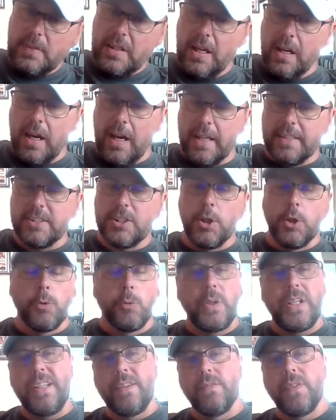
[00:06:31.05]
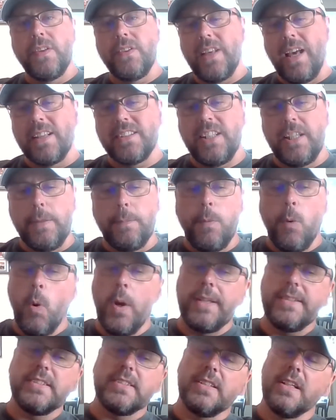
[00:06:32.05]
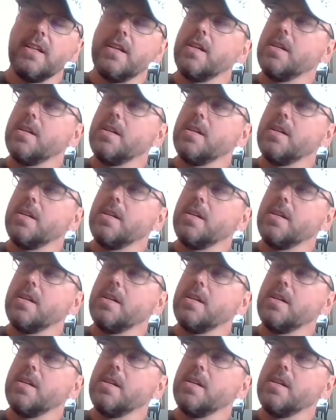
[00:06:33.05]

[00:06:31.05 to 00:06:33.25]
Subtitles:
It's going to re-emphasize key points.